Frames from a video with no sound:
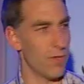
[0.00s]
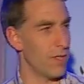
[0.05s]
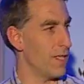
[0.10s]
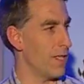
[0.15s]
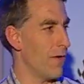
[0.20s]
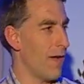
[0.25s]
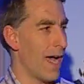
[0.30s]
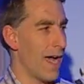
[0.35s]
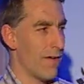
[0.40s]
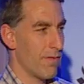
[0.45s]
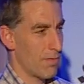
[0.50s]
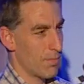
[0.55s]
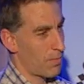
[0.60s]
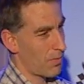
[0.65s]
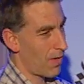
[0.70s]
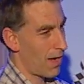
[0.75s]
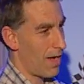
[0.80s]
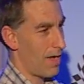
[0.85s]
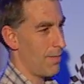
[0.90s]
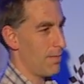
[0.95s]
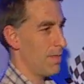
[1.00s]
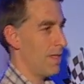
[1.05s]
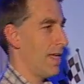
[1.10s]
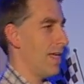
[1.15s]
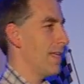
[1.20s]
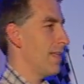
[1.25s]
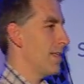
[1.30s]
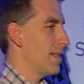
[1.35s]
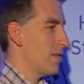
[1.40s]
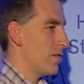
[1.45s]
that you have a prom
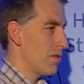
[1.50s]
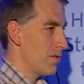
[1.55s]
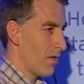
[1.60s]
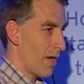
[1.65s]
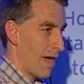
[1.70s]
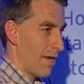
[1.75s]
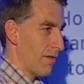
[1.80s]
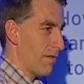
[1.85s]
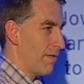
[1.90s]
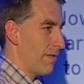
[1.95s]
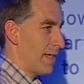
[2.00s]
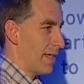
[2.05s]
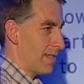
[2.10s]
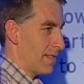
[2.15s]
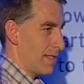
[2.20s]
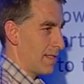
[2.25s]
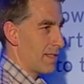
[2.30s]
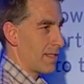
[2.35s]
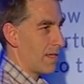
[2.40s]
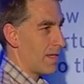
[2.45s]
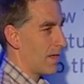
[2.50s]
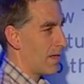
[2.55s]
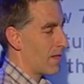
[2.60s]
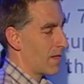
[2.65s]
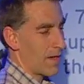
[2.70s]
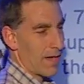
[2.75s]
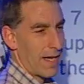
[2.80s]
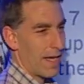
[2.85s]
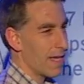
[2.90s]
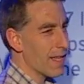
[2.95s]
date, that you drive a fancy
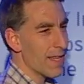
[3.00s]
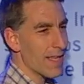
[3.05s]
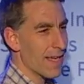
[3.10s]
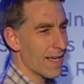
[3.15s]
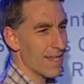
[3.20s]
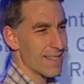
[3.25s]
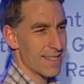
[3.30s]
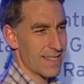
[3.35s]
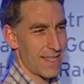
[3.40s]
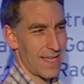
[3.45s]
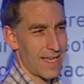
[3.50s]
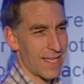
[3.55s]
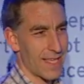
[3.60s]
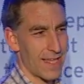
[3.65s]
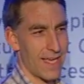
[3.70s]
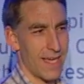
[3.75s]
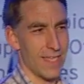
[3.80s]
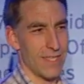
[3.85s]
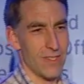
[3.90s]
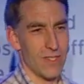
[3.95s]
car, or anything else like that.